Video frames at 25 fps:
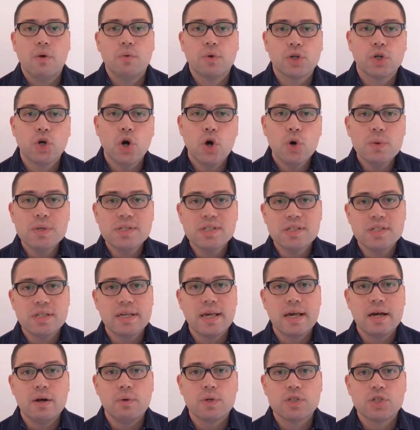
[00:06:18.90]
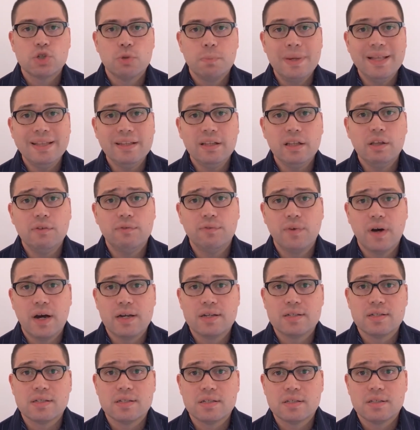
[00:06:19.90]
Our goal with Zia was to build a
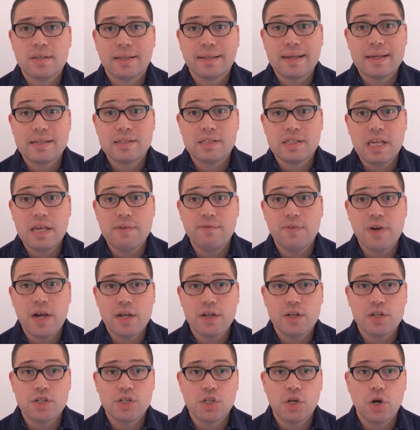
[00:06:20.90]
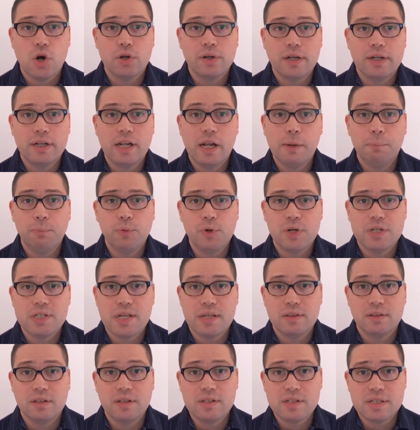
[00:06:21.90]
device that can save energy on an
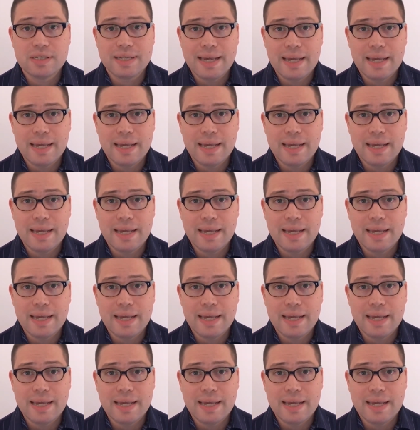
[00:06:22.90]
unprecedented